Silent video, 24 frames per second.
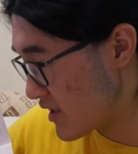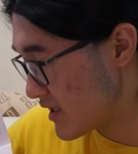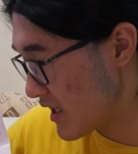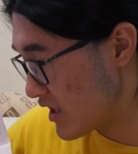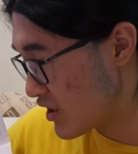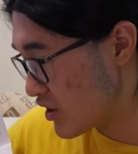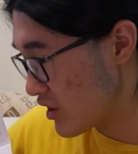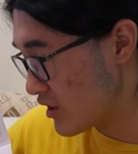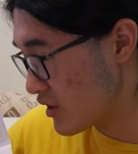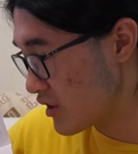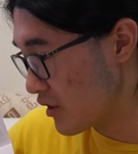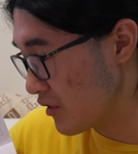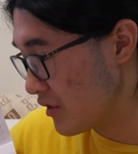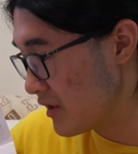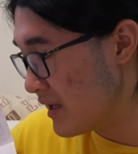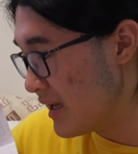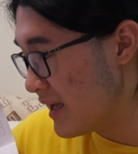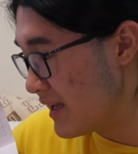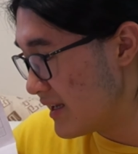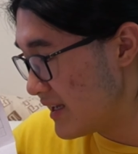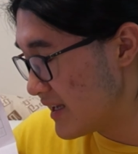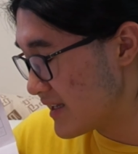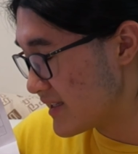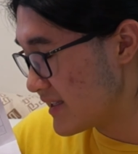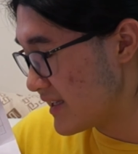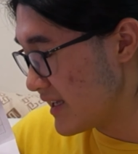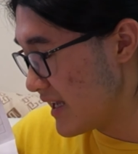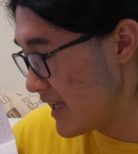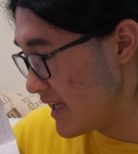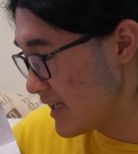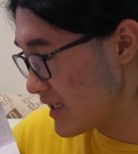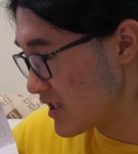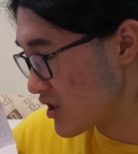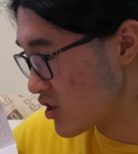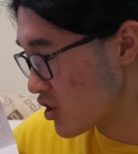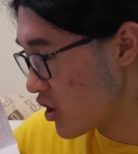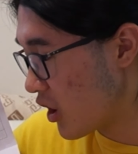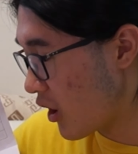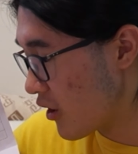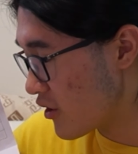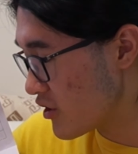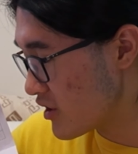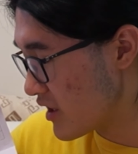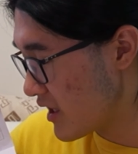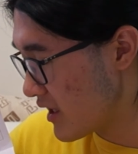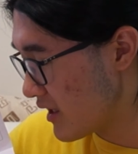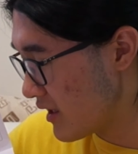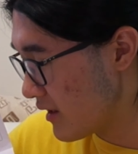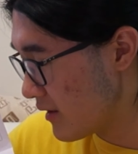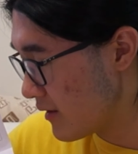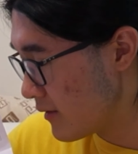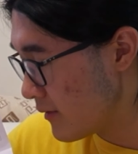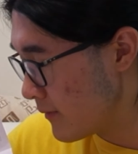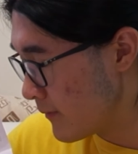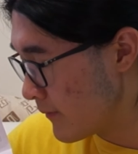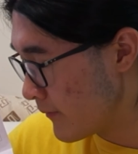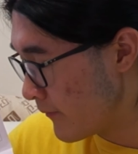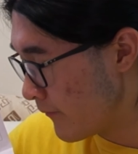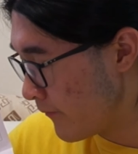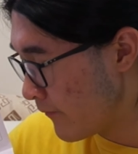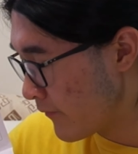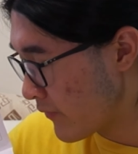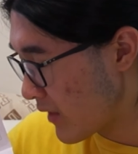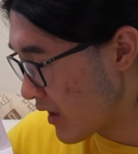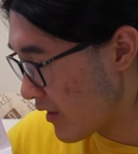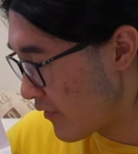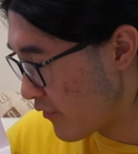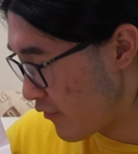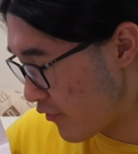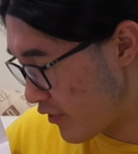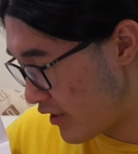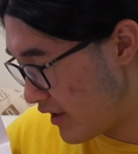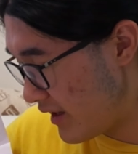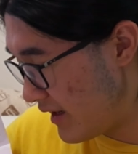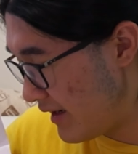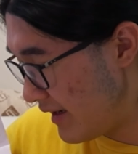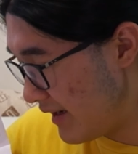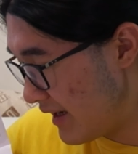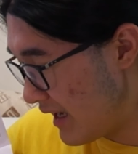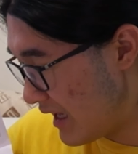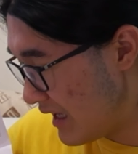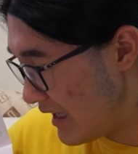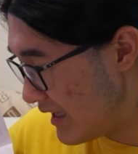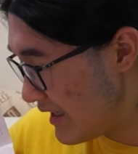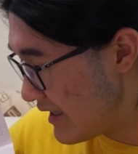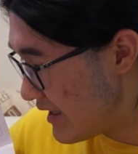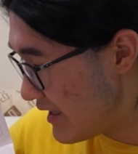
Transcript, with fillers: station, so this is charging. 3, LED